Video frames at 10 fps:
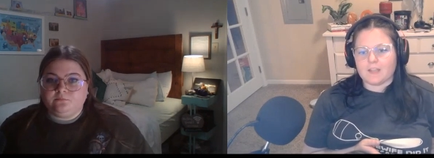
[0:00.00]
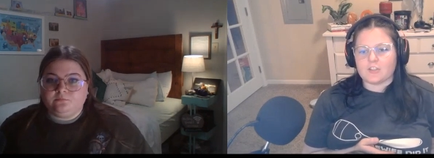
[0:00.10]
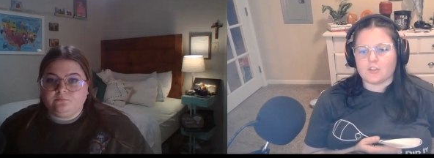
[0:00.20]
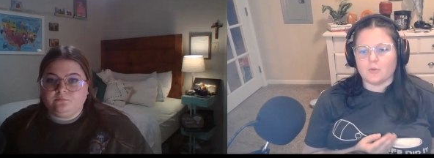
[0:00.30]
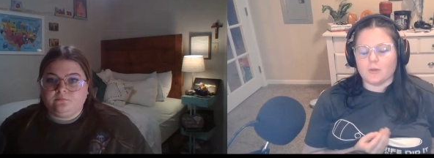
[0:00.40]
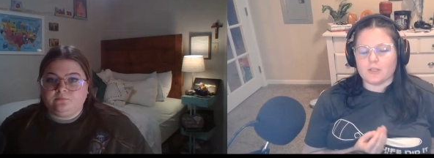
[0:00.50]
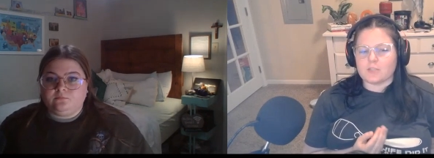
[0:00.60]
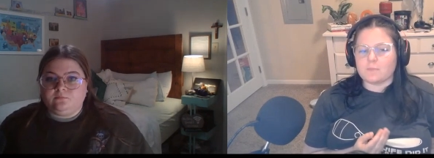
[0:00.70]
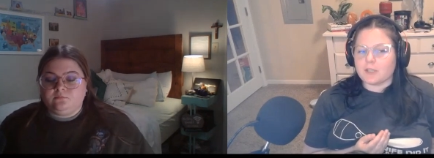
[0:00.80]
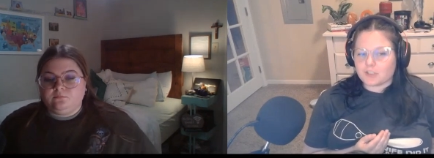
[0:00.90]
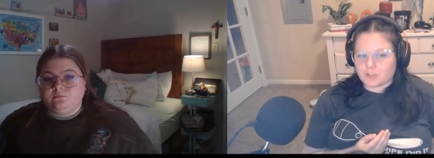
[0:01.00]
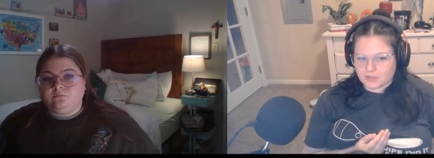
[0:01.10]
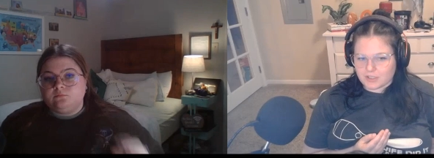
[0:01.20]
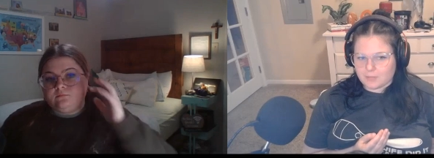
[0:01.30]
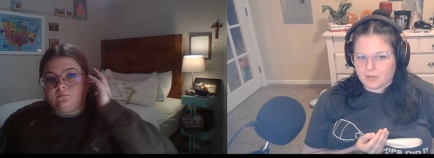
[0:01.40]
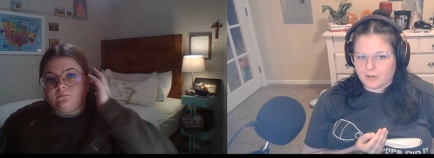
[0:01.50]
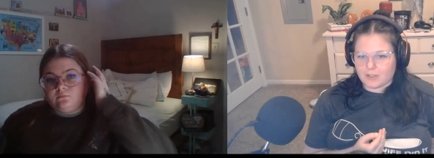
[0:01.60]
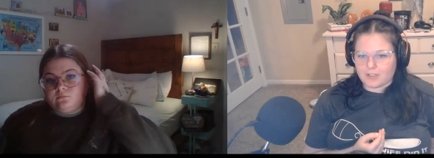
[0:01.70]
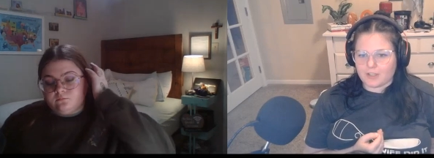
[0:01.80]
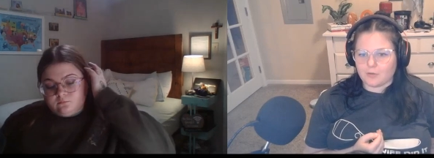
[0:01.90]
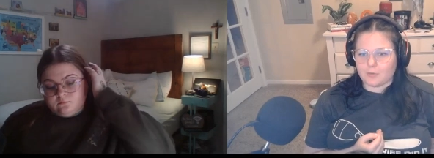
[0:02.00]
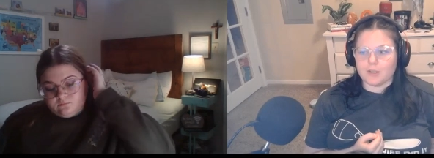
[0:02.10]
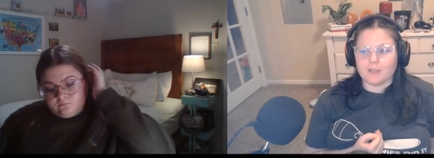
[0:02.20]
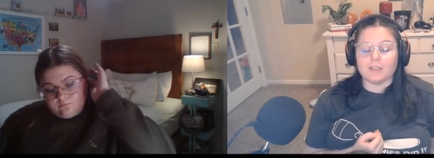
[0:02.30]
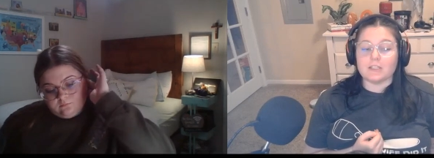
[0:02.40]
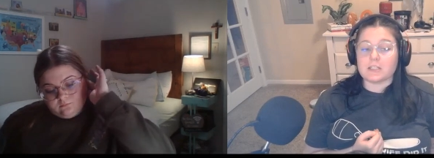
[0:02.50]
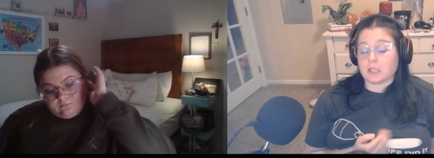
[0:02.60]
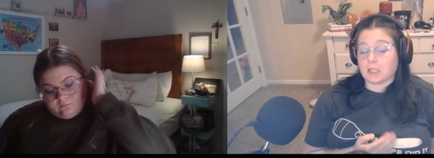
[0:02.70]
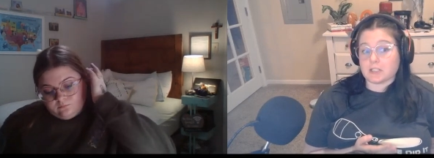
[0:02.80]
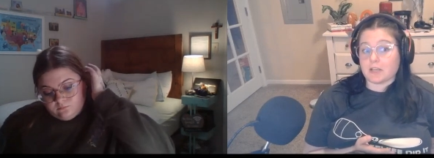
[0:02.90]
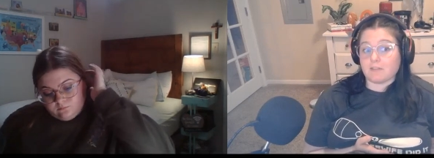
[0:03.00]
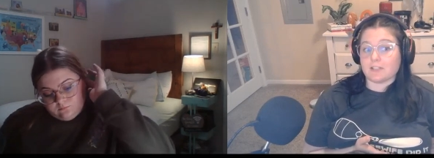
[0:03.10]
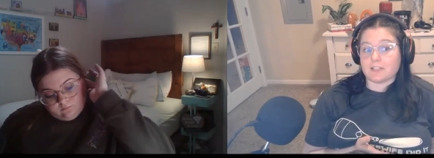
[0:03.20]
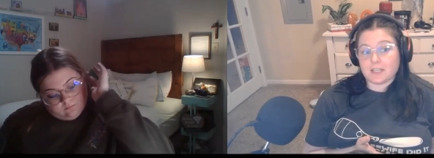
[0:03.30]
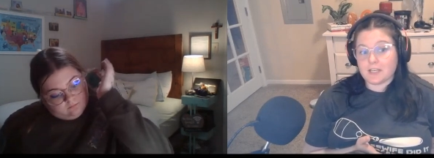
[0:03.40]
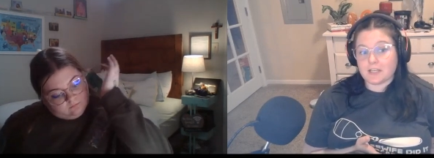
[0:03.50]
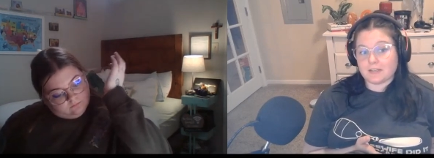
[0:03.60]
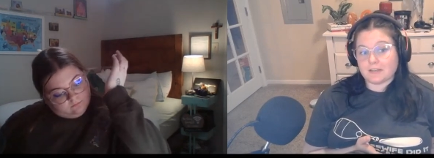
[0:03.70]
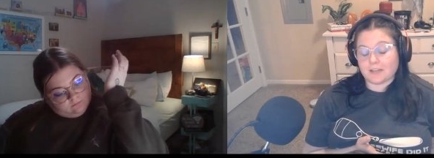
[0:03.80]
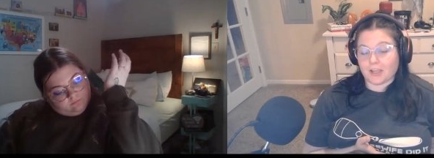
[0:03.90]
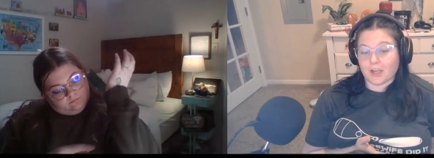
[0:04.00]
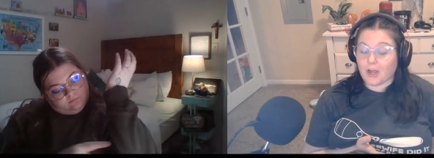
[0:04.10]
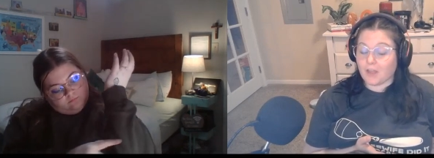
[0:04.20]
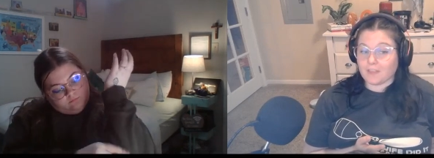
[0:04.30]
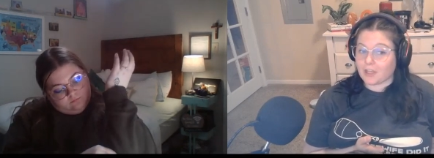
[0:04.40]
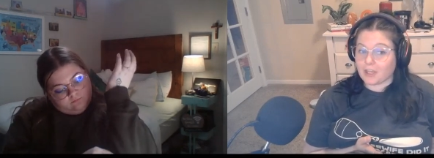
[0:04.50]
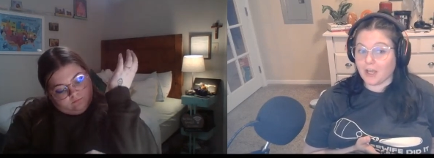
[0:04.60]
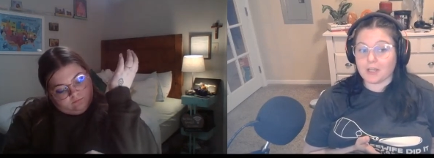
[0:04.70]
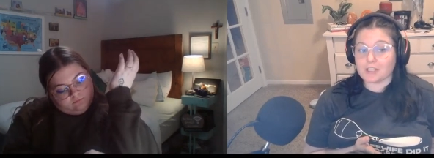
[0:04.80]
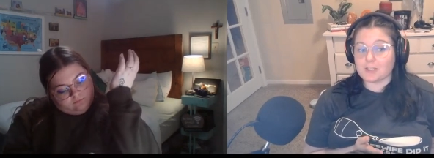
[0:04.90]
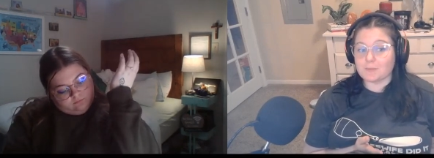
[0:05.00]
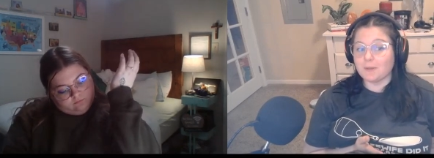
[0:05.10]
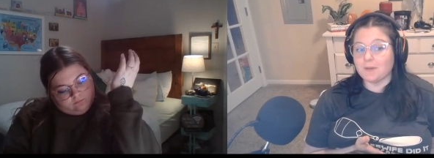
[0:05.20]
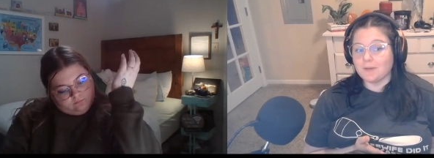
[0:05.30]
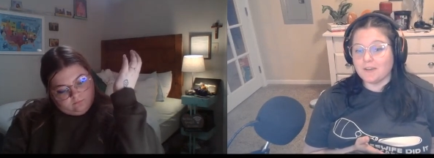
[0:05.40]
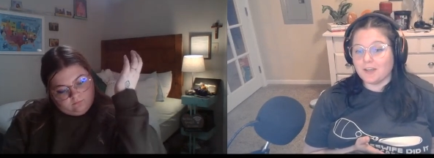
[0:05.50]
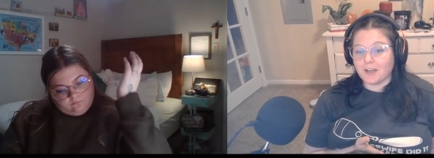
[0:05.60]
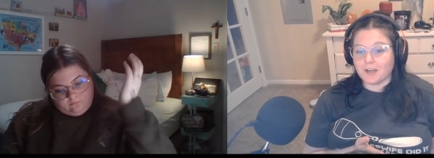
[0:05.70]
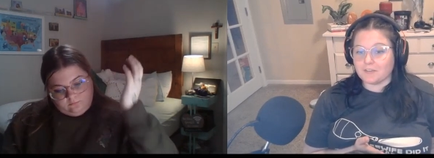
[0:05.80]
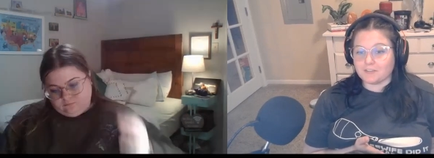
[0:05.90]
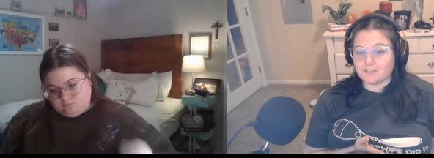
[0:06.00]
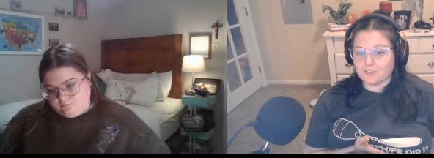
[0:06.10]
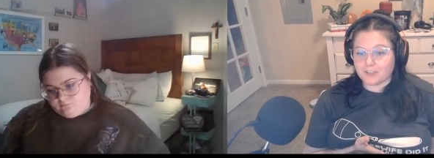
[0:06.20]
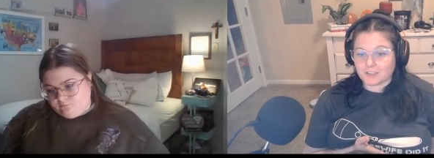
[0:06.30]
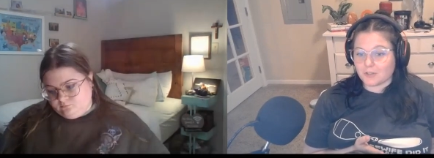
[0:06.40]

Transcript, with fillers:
Speaker 1: And so, especially marrying one that is like 17, like on the cusp of